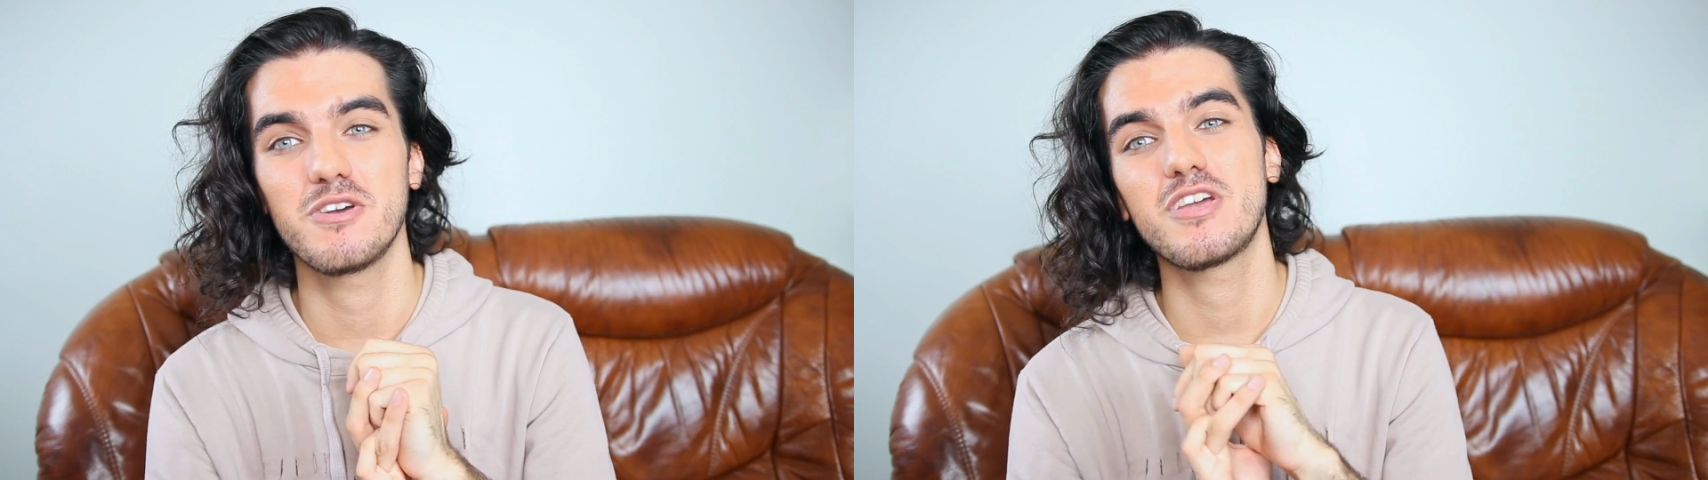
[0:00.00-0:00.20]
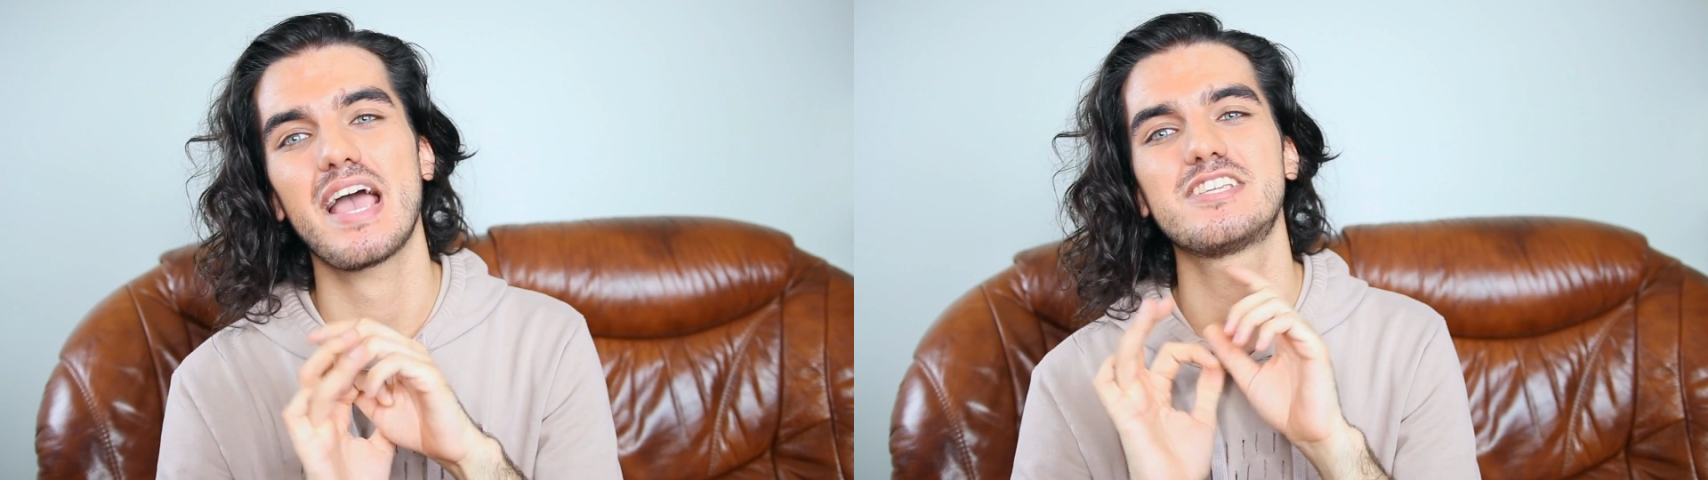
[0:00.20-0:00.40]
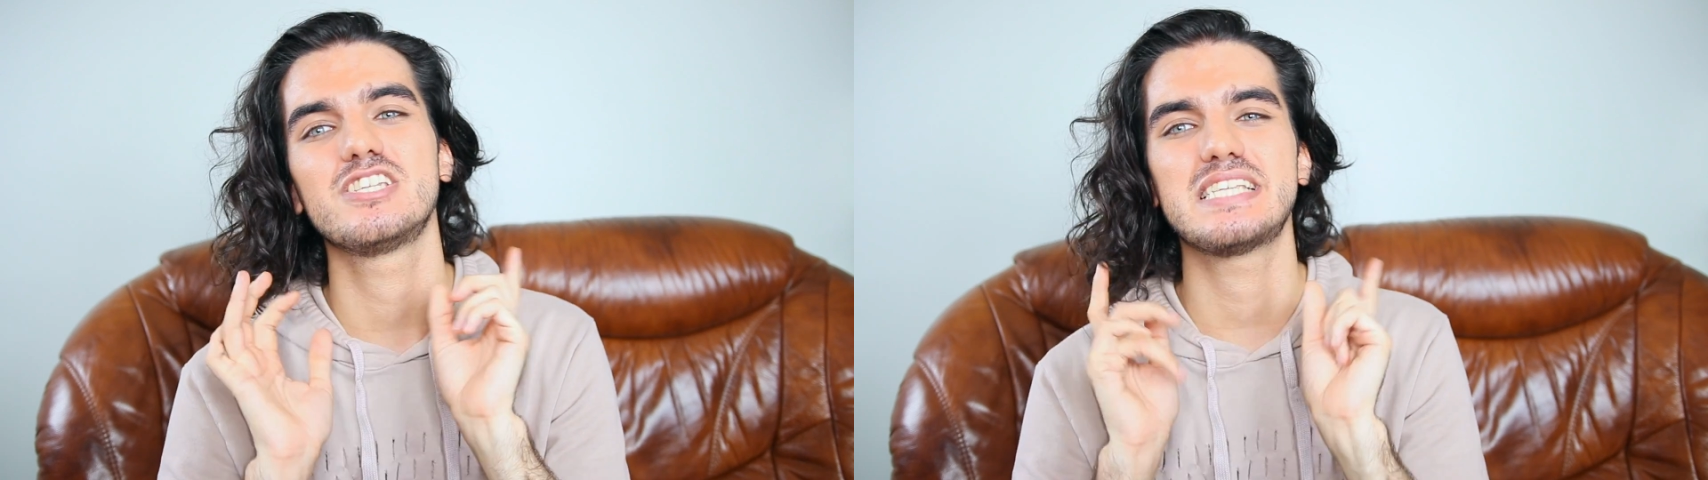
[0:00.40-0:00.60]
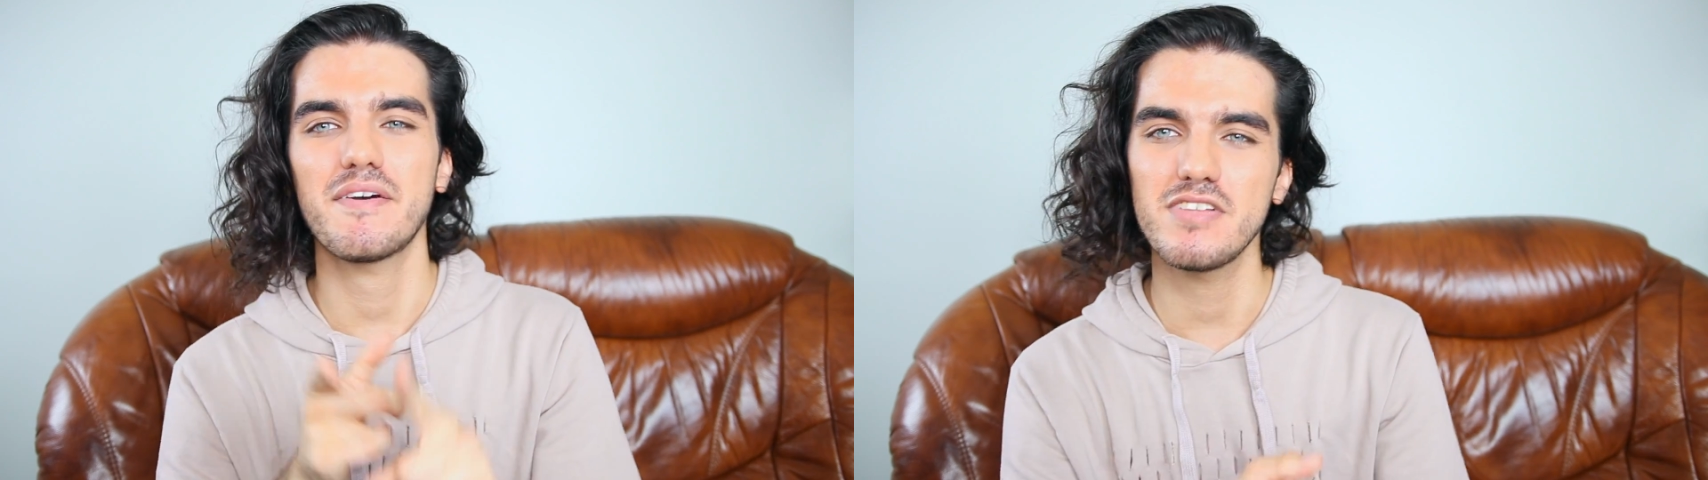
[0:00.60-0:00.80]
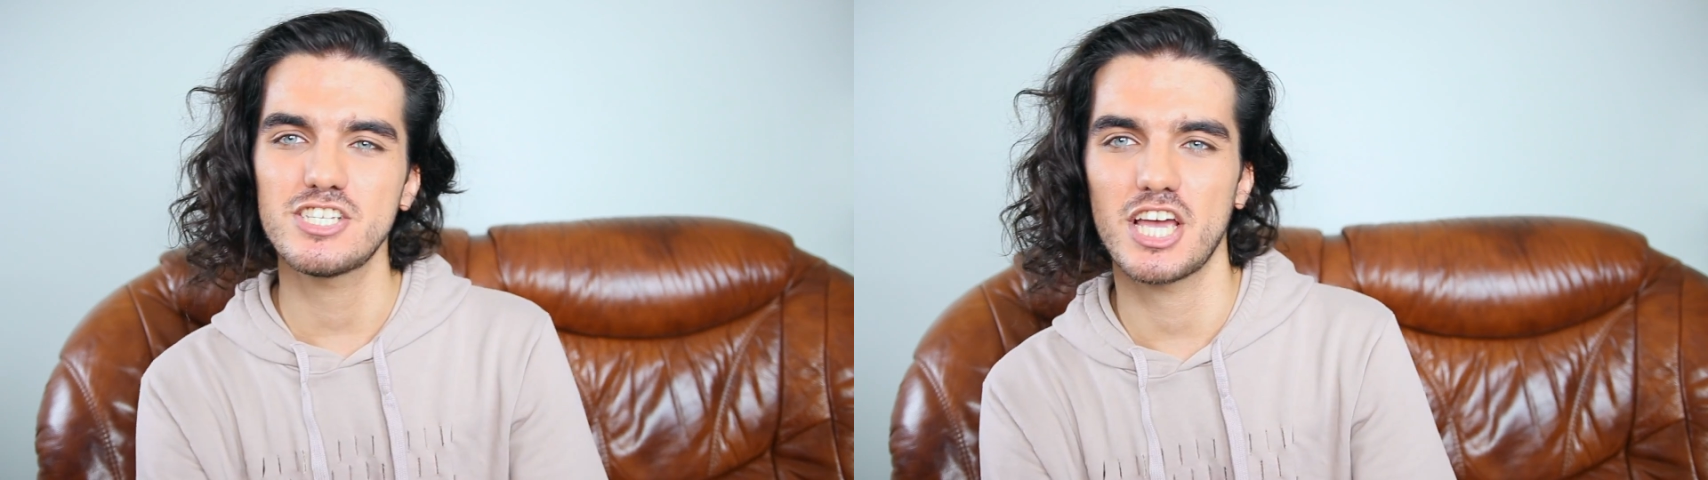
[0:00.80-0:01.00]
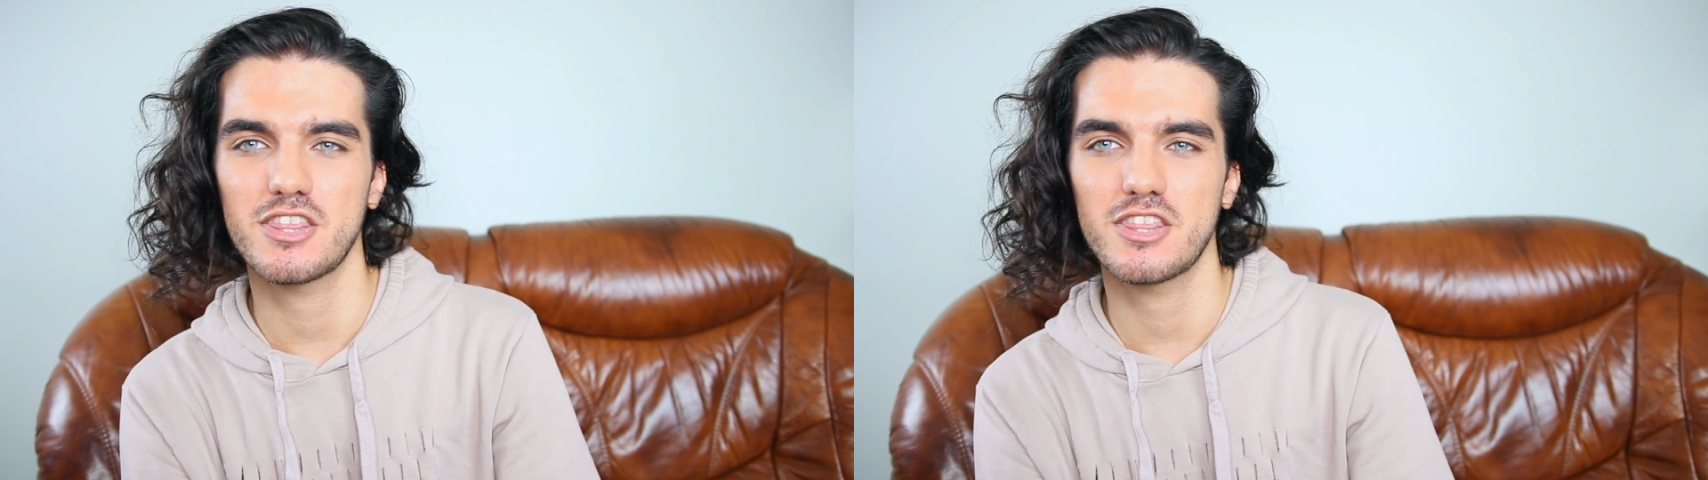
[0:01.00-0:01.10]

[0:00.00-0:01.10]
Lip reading: You guys should definitely check